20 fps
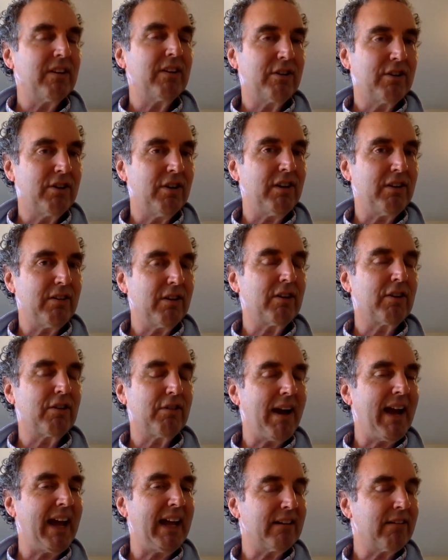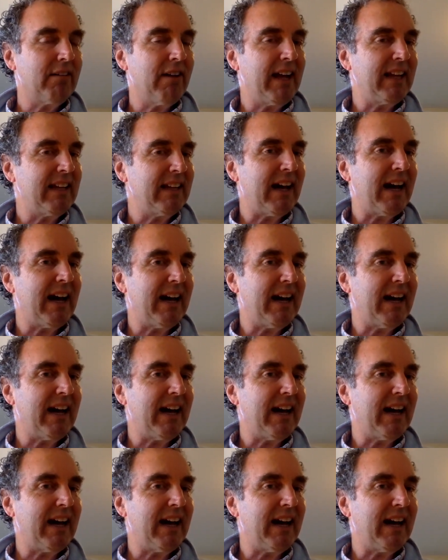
Good, great, great.